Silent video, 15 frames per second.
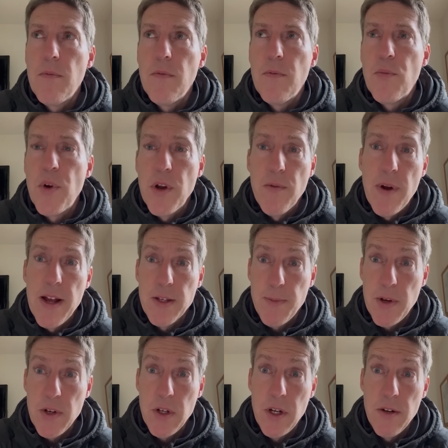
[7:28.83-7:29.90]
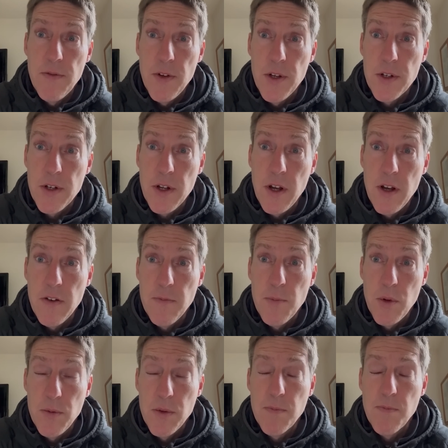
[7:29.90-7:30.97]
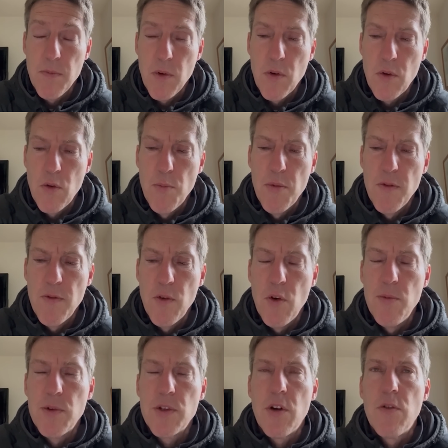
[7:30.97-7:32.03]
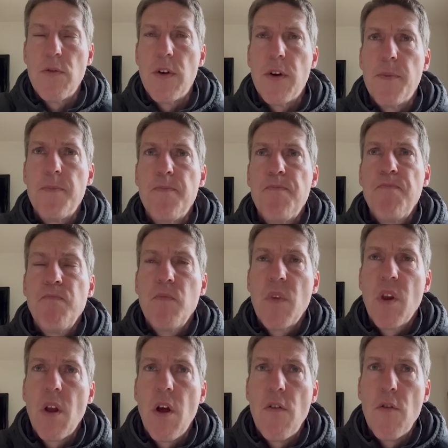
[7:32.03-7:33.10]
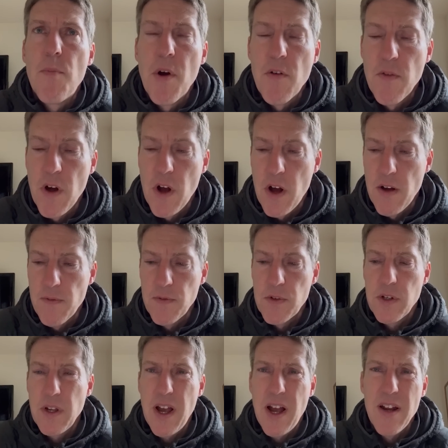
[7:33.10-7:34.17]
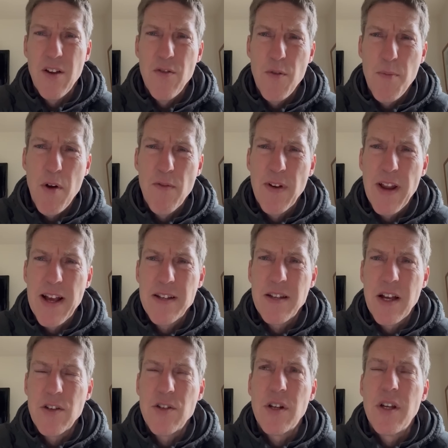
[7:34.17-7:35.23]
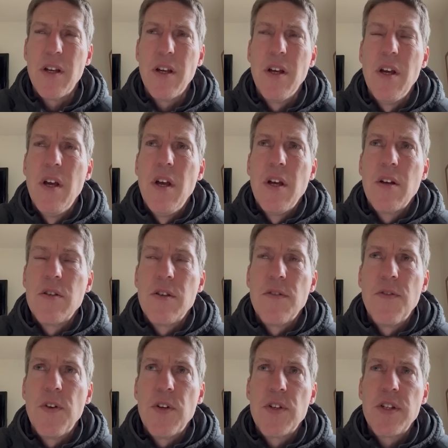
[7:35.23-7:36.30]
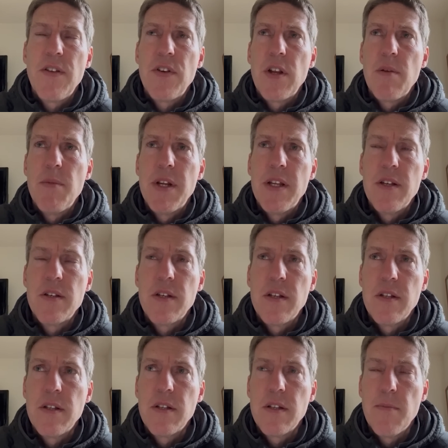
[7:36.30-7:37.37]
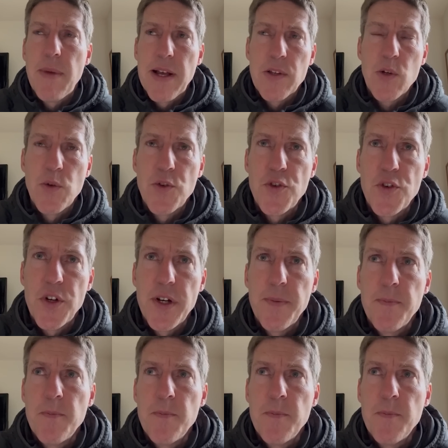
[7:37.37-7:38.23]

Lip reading: Pretty rare, especially in the first half, but it was a good performance over both halves and over both legs actually, because the first 70 minutes in the Basque Country,